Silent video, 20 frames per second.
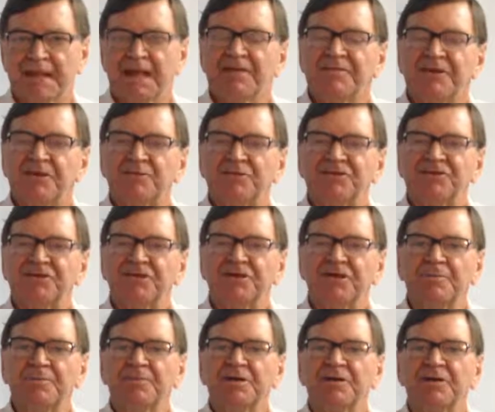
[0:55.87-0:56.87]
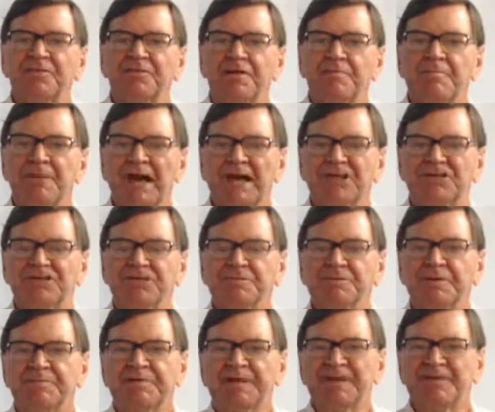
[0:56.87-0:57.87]
There is a limit on the
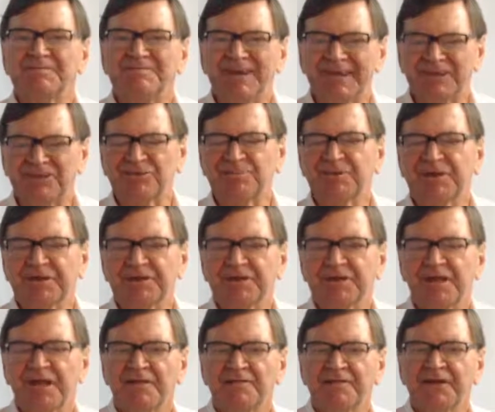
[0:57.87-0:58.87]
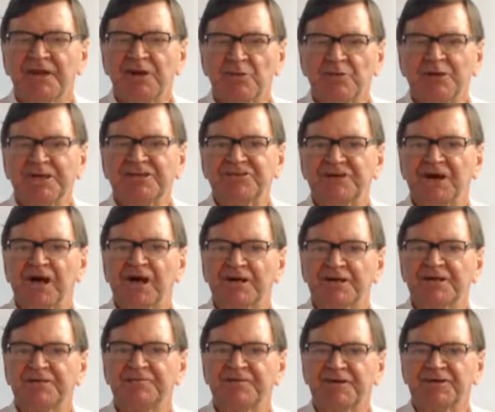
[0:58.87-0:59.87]
maximum investment that a retail
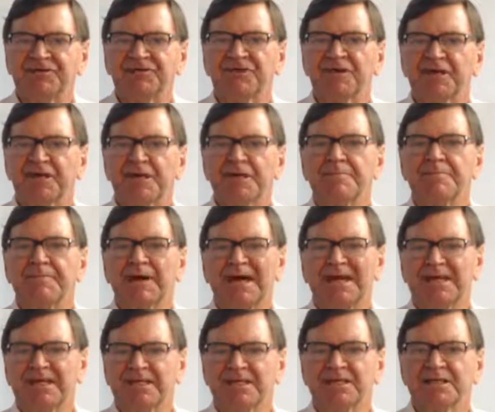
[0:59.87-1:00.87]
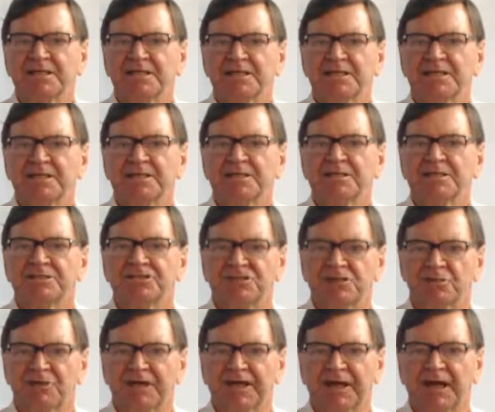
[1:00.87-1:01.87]
investor can make
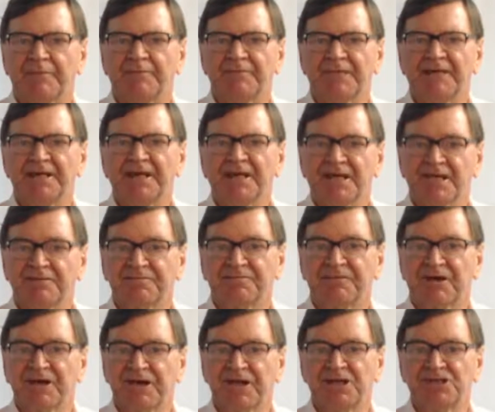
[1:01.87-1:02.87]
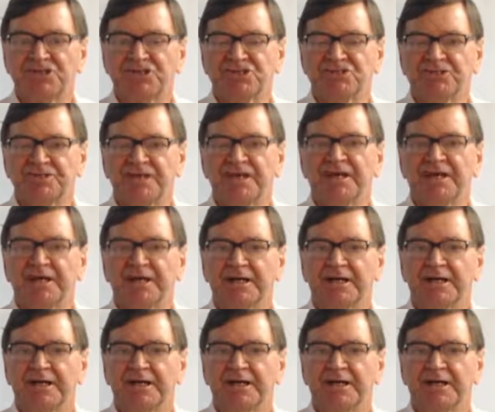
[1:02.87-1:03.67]
to a company in a financial year,